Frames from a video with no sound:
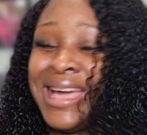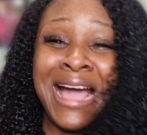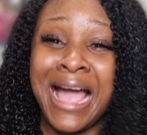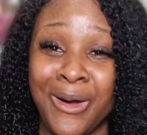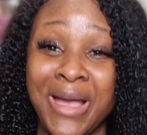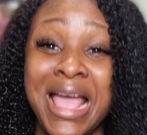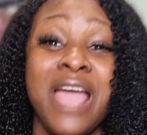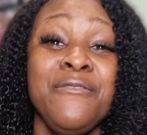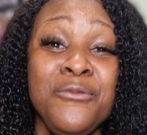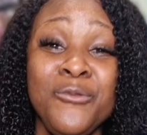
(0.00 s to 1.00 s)
how?
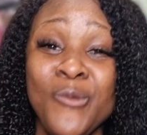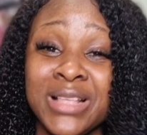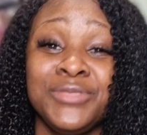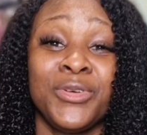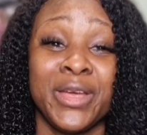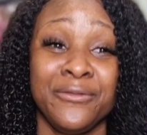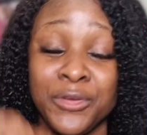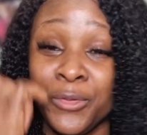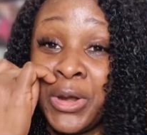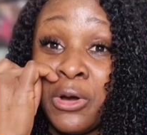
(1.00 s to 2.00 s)
I even went for a
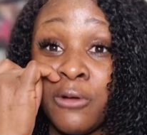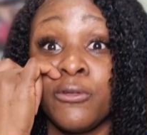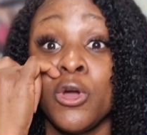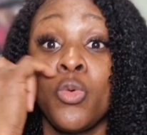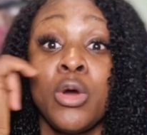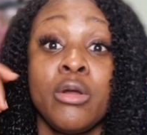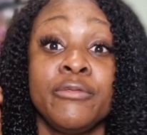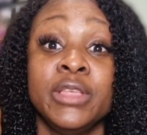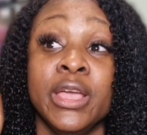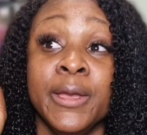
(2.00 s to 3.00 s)
viewing of one
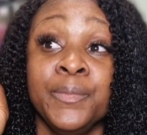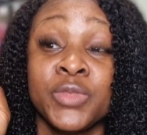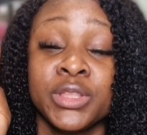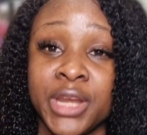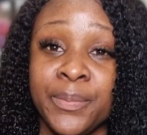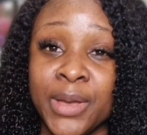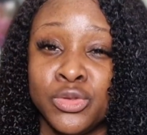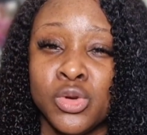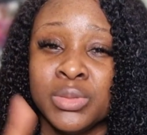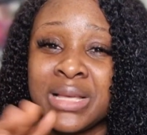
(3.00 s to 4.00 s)
of the 3
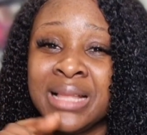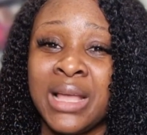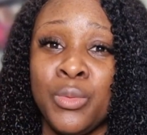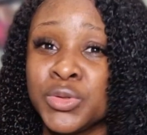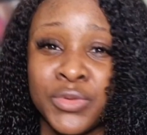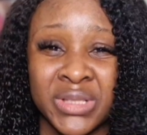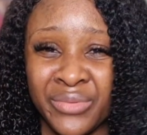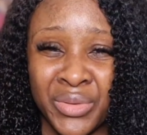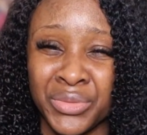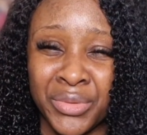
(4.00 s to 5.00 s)
bedrooms, and that was for
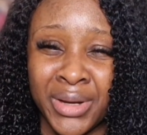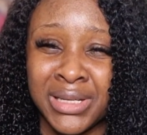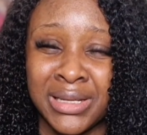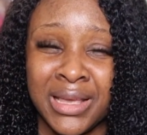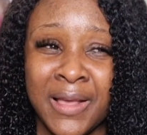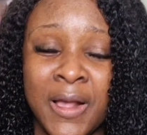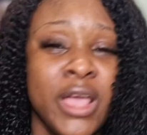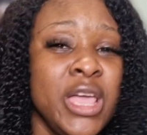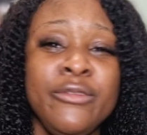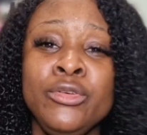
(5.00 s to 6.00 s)
£700.
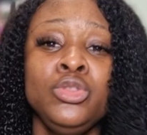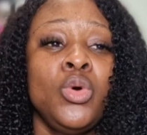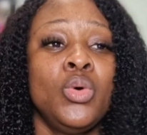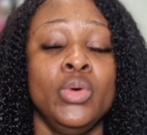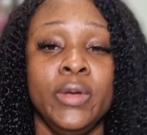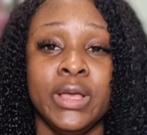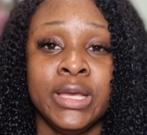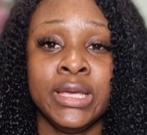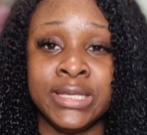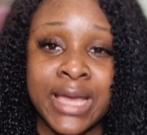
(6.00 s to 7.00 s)
Even though,
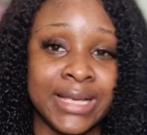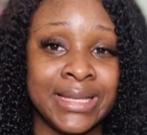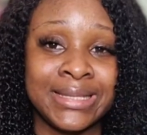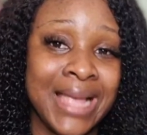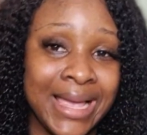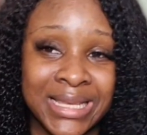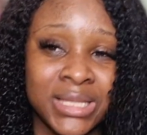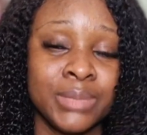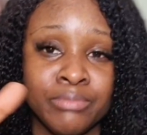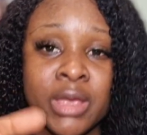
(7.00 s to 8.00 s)
yes, the
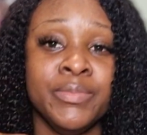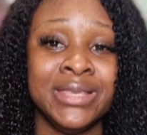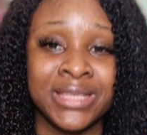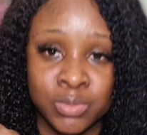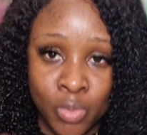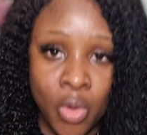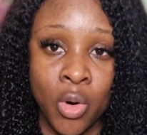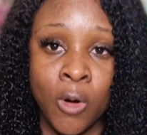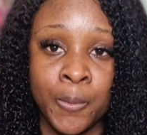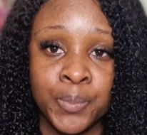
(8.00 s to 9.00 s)
size may be
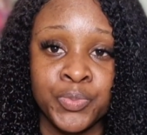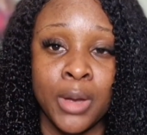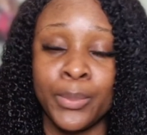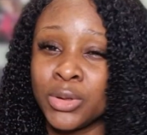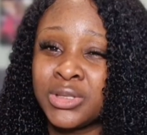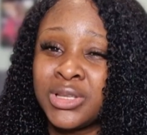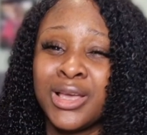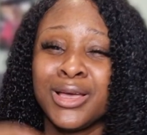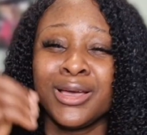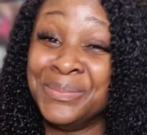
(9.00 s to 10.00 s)
small, but
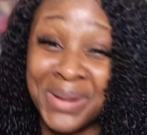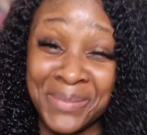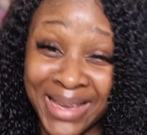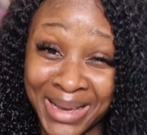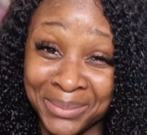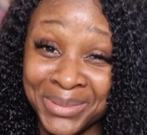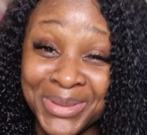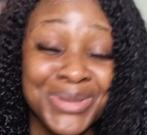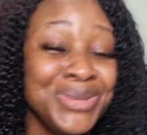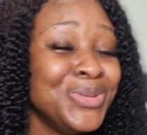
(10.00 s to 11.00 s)
in Birmingham,
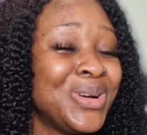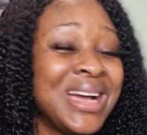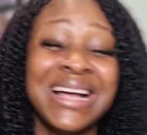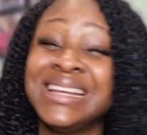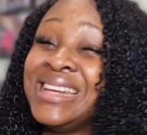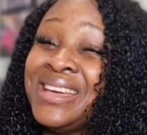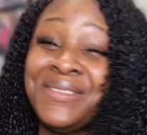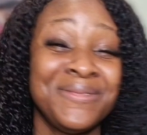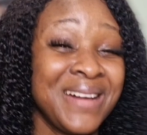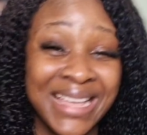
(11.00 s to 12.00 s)
you can
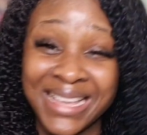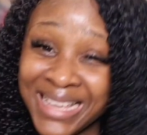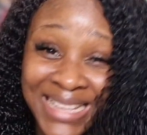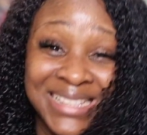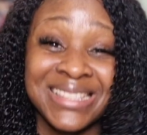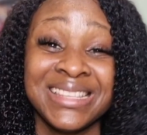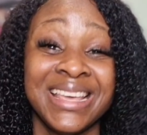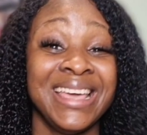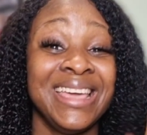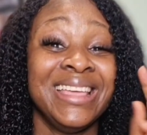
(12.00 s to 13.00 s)
never get
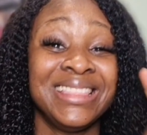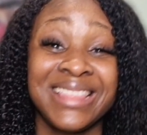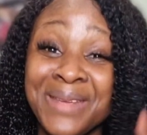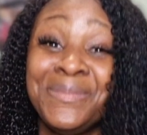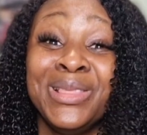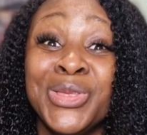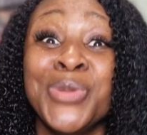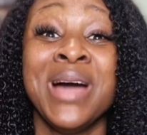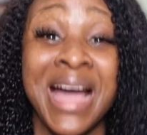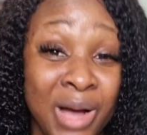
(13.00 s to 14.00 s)
a
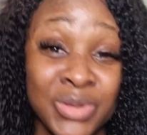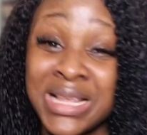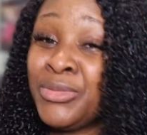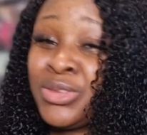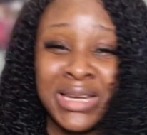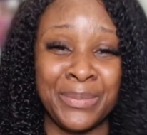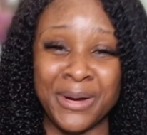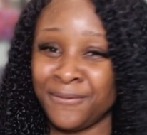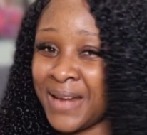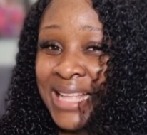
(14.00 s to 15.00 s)
3-bedroom house. I'm not talking
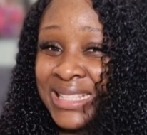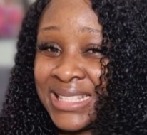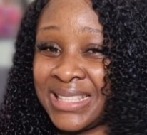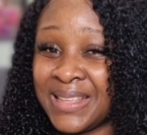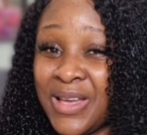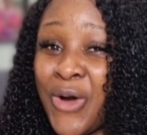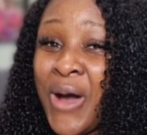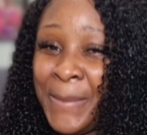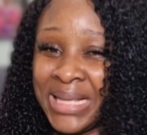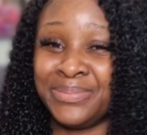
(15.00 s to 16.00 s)
about flats or
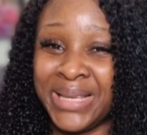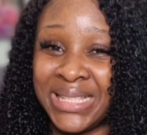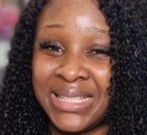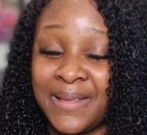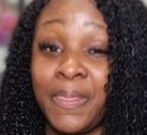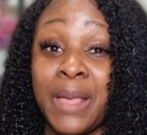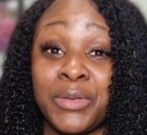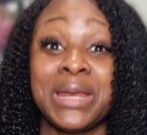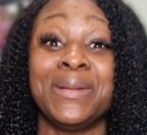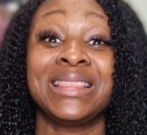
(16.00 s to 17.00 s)
apartments. I'm
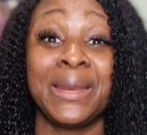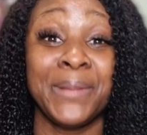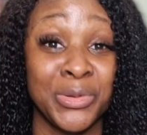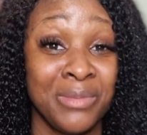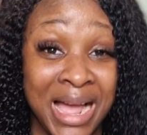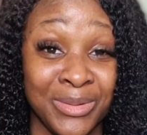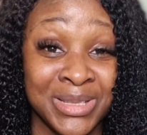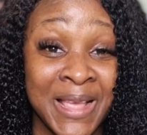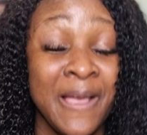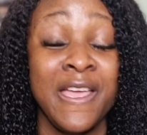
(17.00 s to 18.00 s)
talking about 3-bedroom
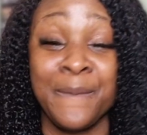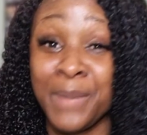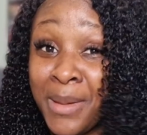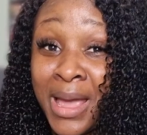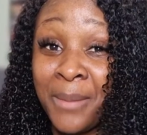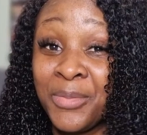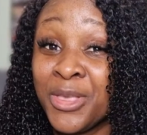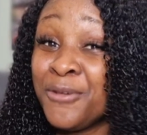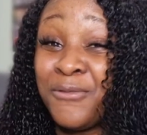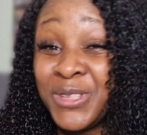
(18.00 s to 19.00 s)
house in Birmingham
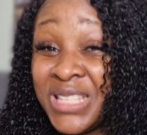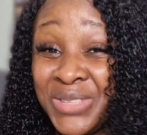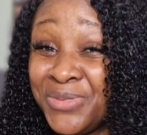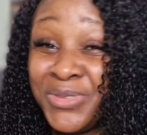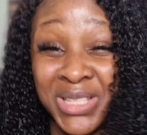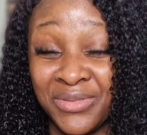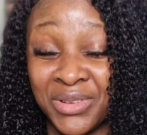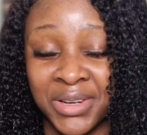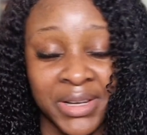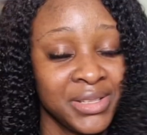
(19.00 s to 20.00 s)
for £650 or
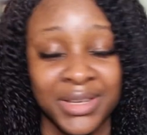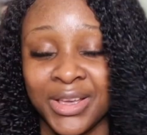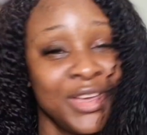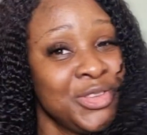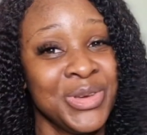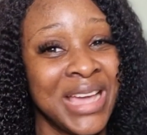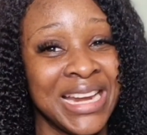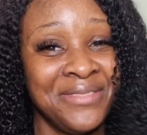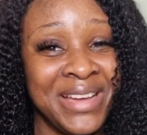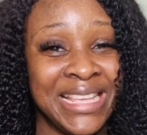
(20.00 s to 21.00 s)
£700. You
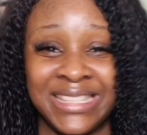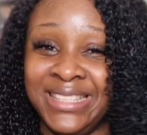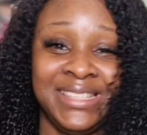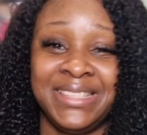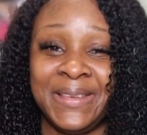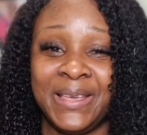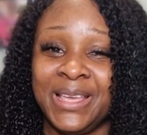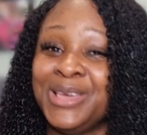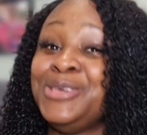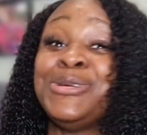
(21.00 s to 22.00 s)
can never get it.
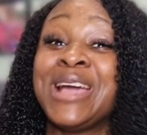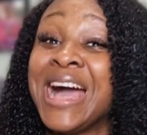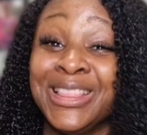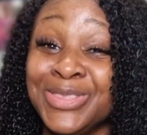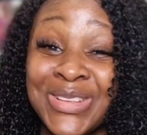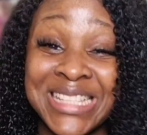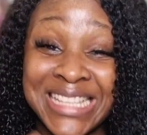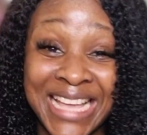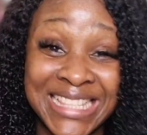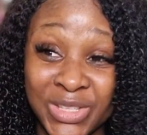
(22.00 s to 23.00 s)
You cannot
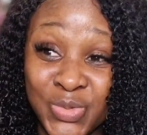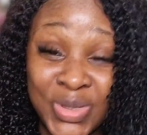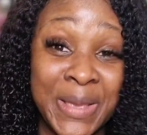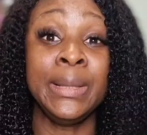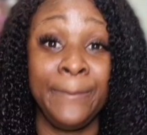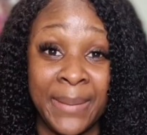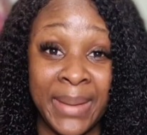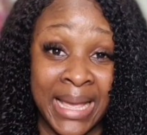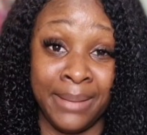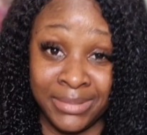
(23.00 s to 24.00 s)
get it within
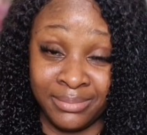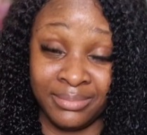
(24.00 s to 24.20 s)
Birmingham.